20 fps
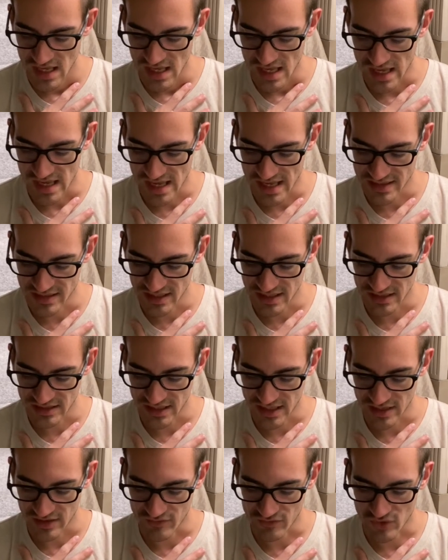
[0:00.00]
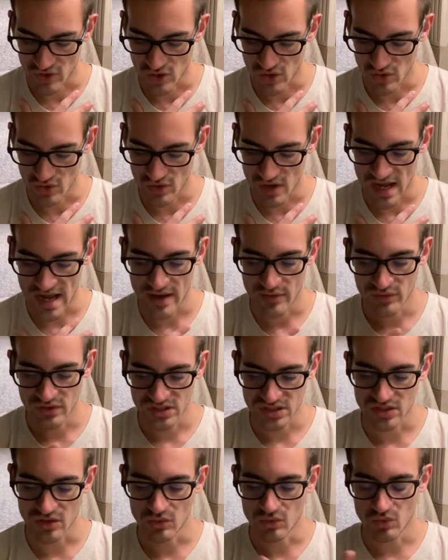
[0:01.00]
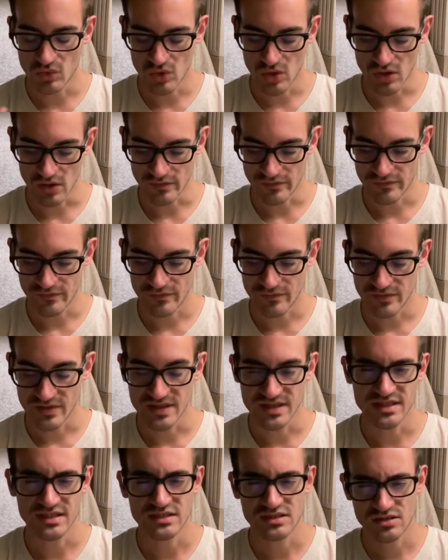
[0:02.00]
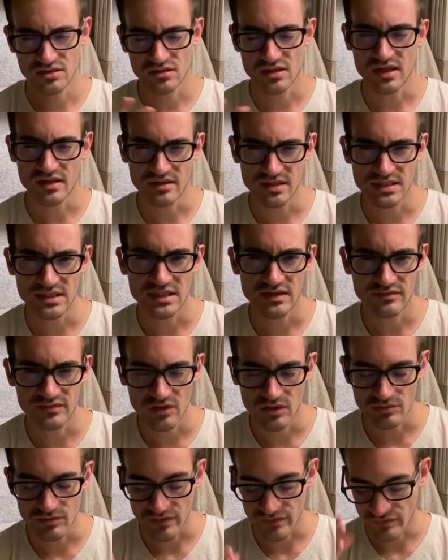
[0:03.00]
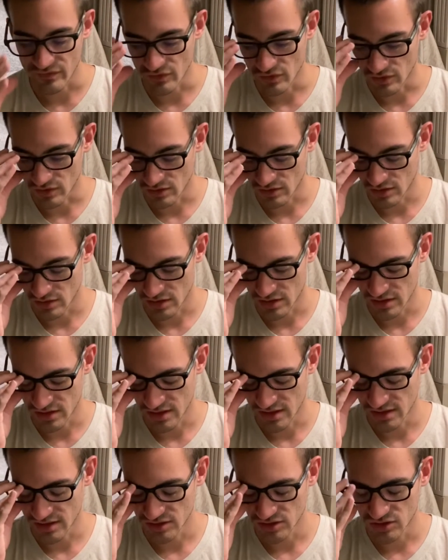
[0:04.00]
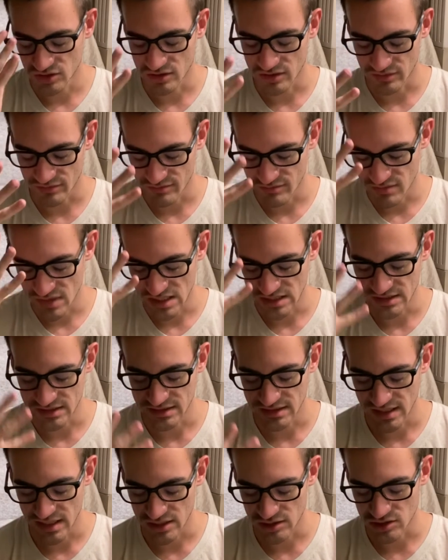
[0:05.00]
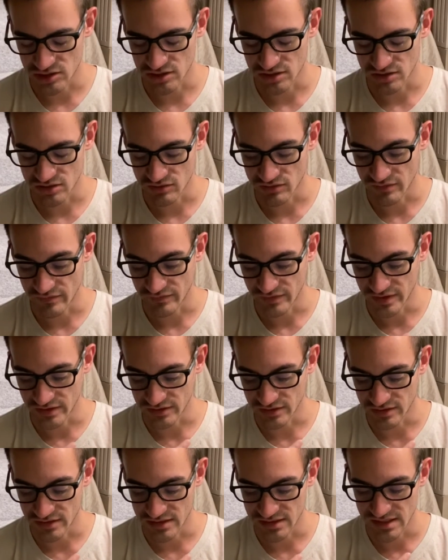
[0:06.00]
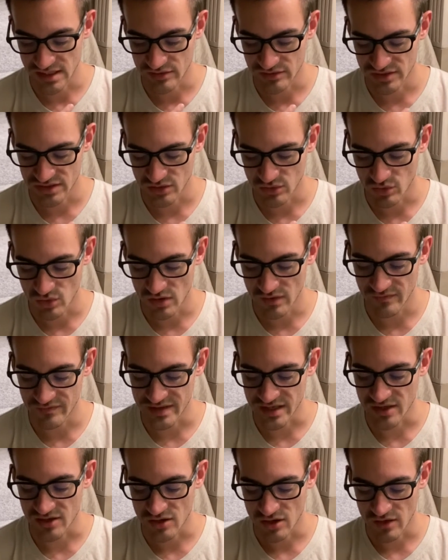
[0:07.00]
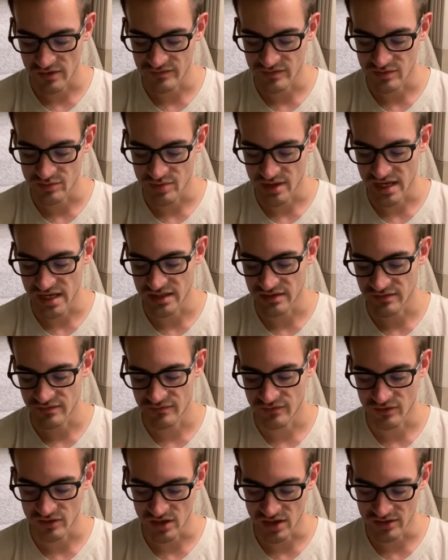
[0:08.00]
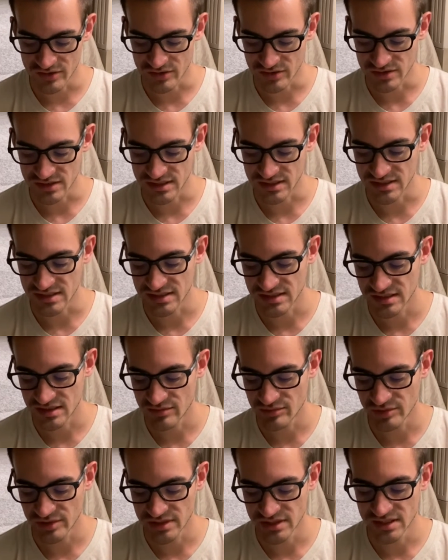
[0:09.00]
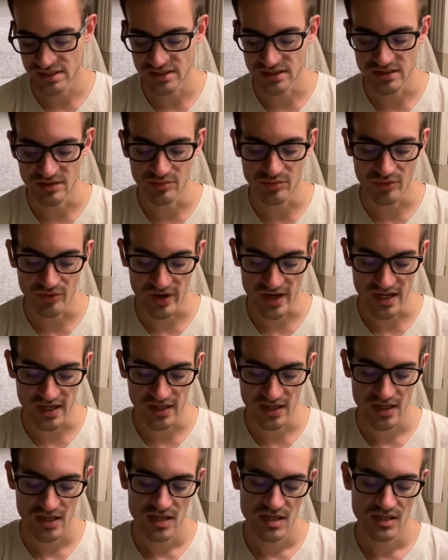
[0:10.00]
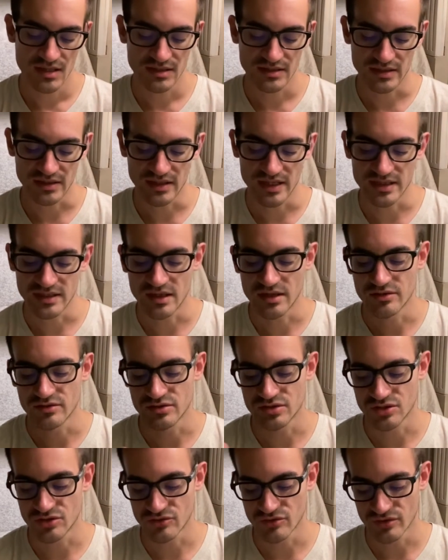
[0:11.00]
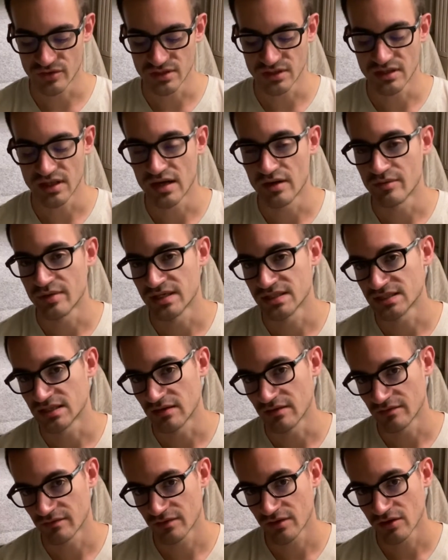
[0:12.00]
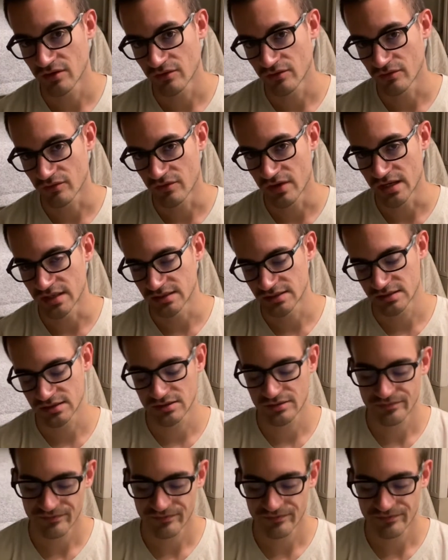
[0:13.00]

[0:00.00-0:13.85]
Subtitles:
And then I wrote, I was the wolf, and this I've known before, and it took meditation to reflect on this. I was the wolf that carved the path for others, and I simply needed a break to let others through and allow myself rest.